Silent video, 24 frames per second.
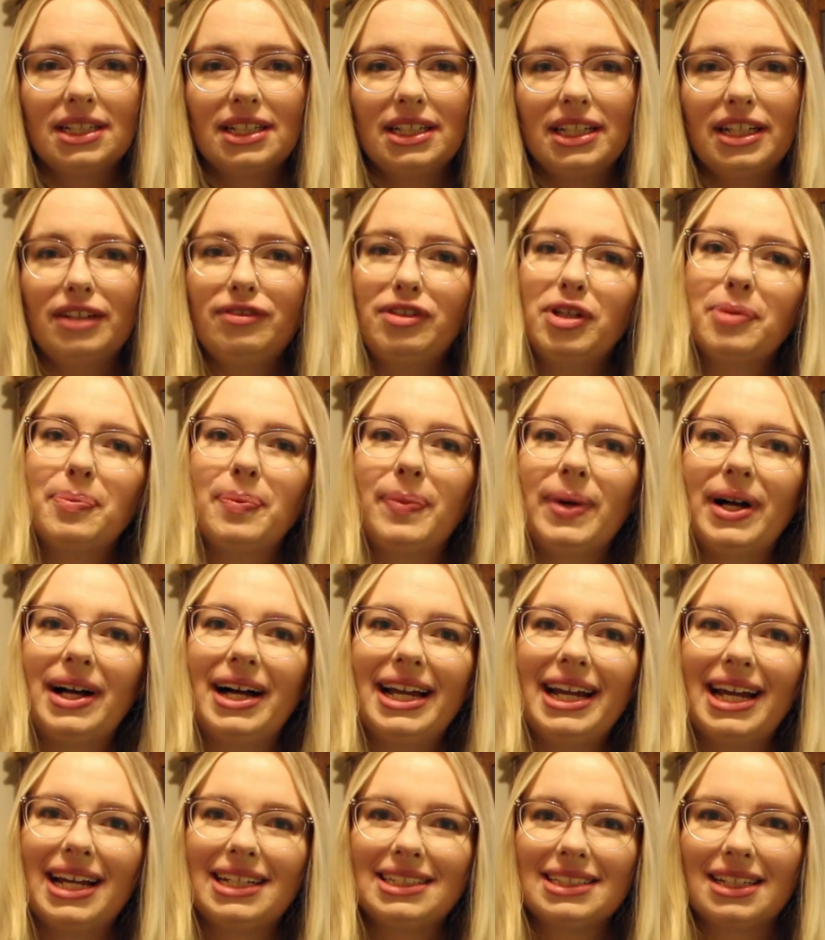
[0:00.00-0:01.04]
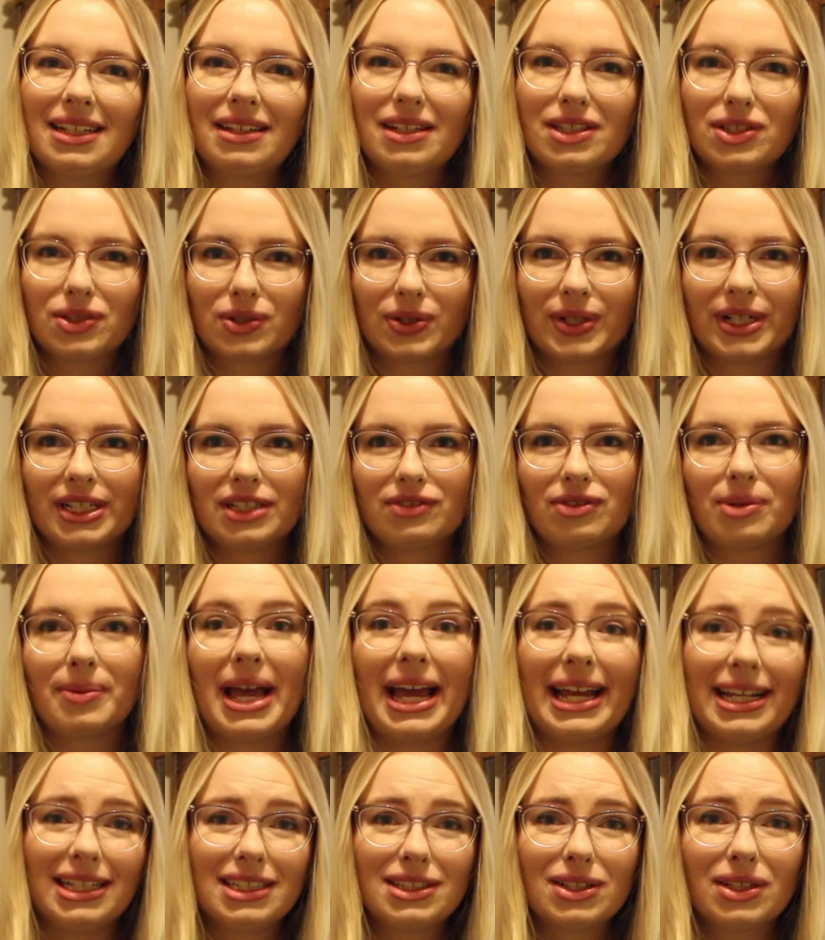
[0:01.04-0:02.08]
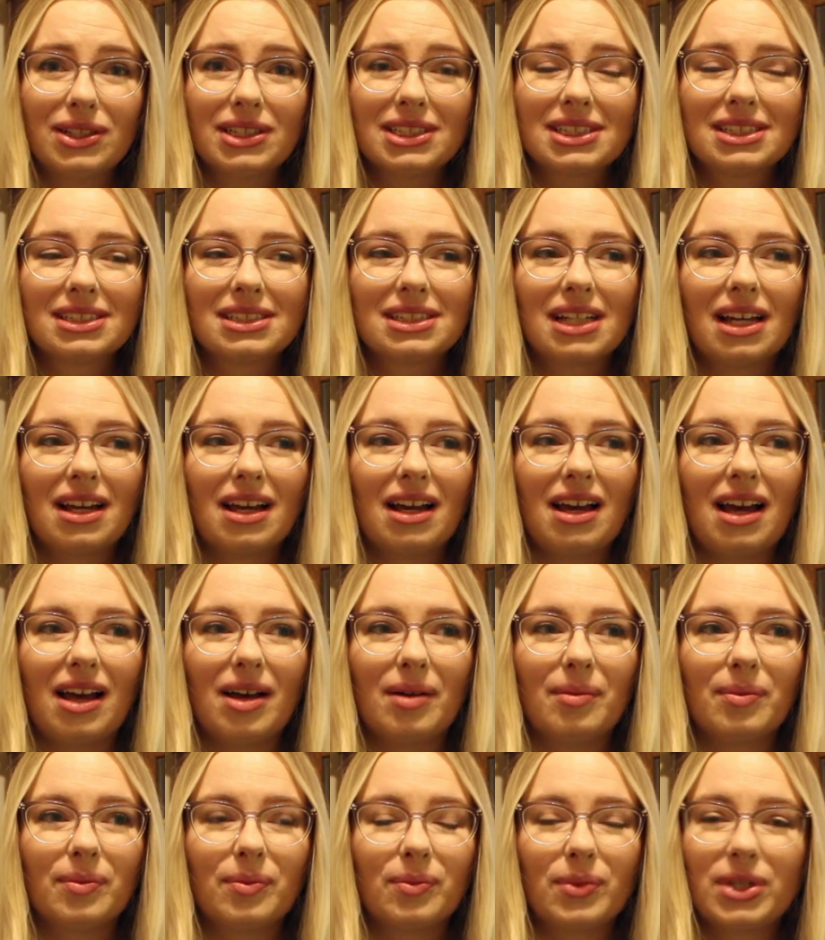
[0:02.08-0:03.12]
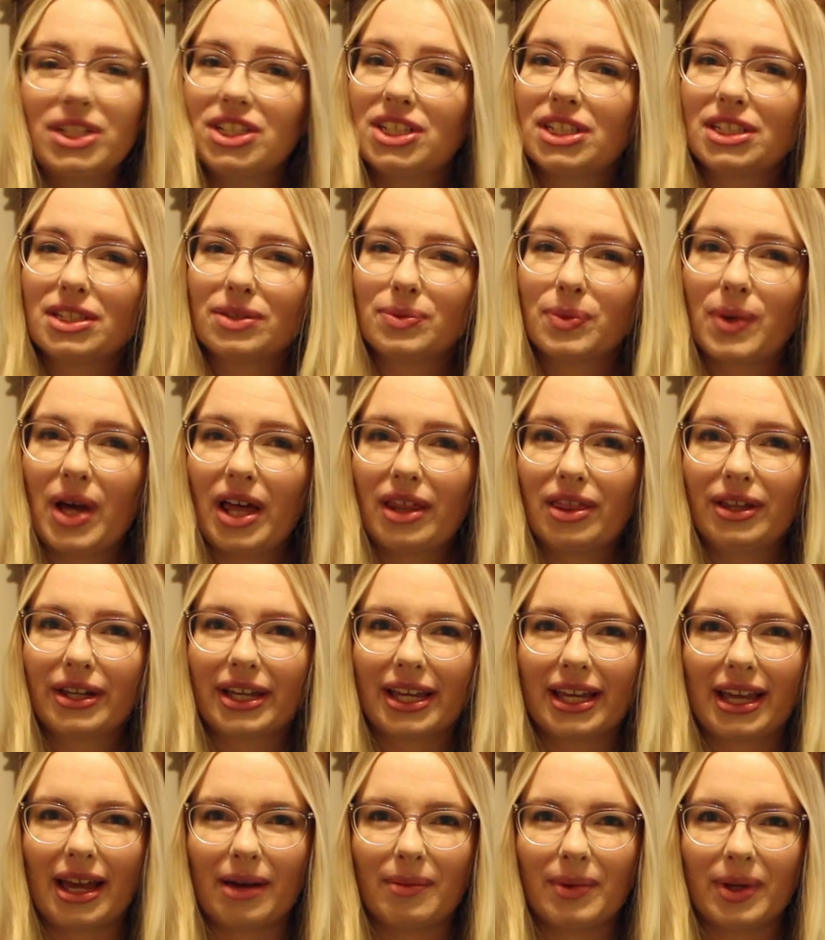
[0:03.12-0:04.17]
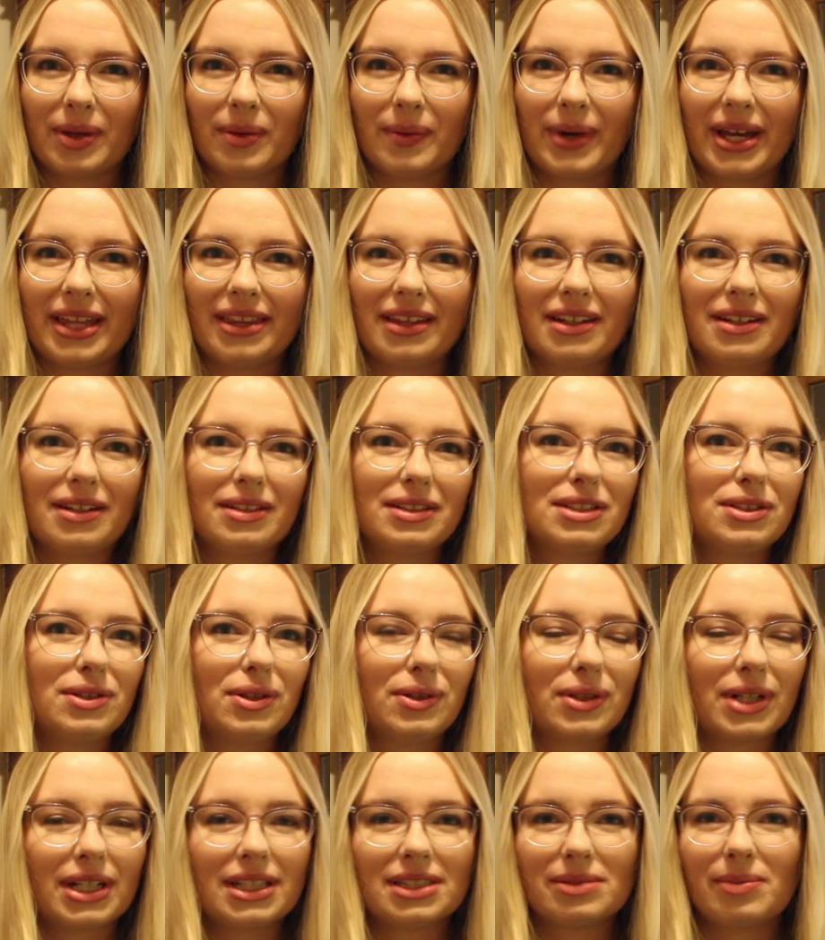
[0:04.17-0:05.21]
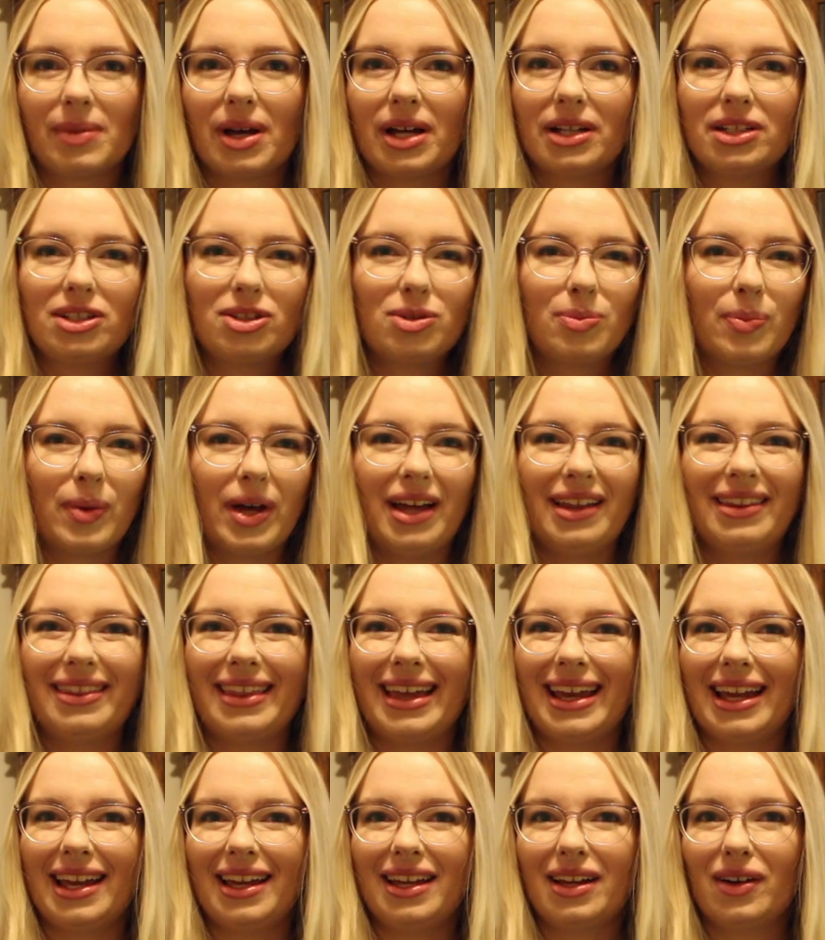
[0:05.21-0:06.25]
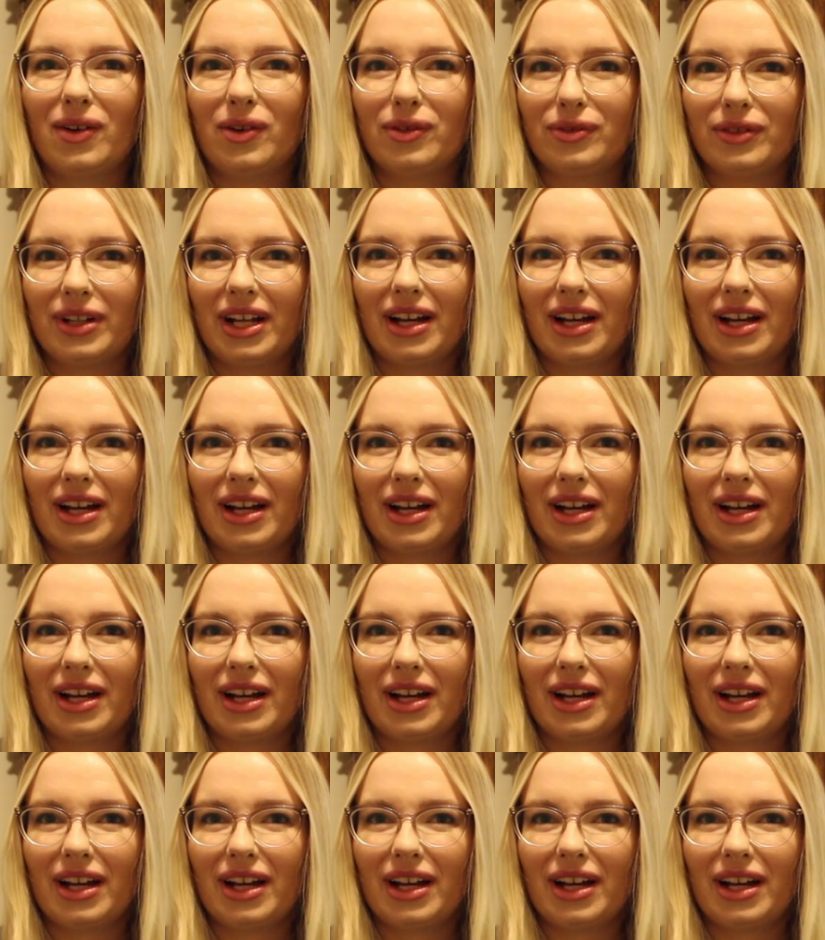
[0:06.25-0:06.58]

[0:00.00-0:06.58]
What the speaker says: If you buy under OtherStories from ASOS, which is worth looking at by the way, they don't stock as much but they often